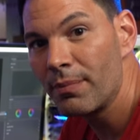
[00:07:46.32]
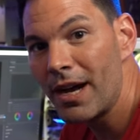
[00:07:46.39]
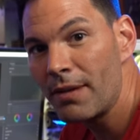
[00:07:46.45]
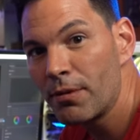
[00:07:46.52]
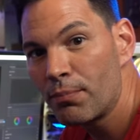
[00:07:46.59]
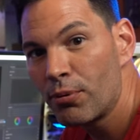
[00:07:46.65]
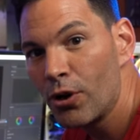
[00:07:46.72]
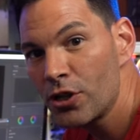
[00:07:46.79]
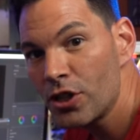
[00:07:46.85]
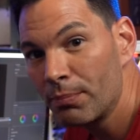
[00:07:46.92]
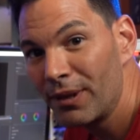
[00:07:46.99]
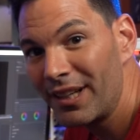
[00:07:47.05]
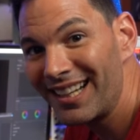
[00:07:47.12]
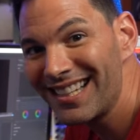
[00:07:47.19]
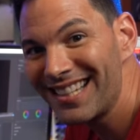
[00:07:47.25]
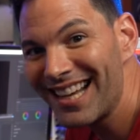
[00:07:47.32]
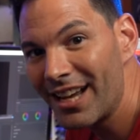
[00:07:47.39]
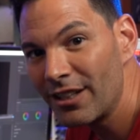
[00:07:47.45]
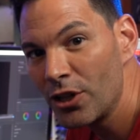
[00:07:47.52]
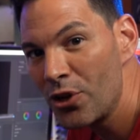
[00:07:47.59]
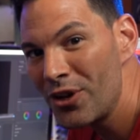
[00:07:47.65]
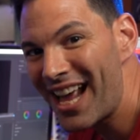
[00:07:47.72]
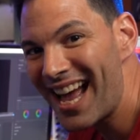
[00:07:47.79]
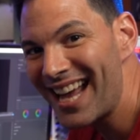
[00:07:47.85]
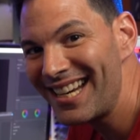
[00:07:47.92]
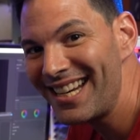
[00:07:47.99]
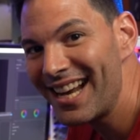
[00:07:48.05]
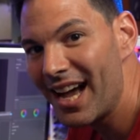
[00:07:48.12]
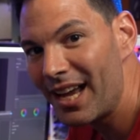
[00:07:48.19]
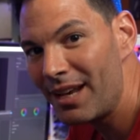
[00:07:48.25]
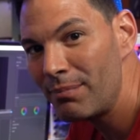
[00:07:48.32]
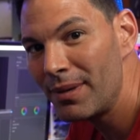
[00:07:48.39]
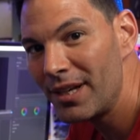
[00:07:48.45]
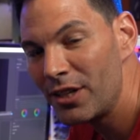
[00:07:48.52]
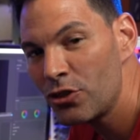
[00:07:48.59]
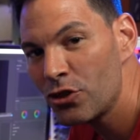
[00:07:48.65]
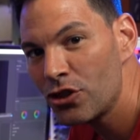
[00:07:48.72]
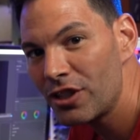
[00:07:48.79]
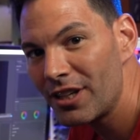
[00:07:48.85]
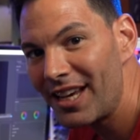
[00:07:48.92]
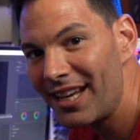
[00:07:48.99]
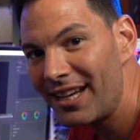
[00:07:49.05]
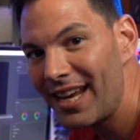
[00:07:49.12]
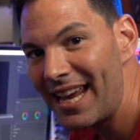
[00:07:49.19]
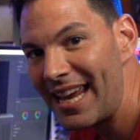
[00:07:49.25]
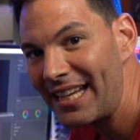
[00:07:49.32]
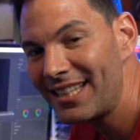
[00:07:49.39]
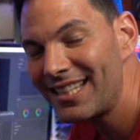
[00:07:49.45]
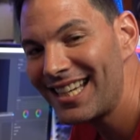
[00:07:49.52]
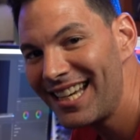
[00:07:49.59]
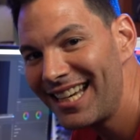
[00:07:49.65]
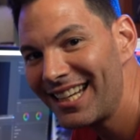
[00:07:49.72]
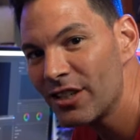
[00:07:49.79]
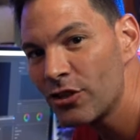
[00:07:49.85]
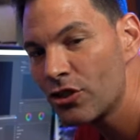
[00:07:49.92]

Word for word: the MacBook Pro has completed its download at 9 minutes and 18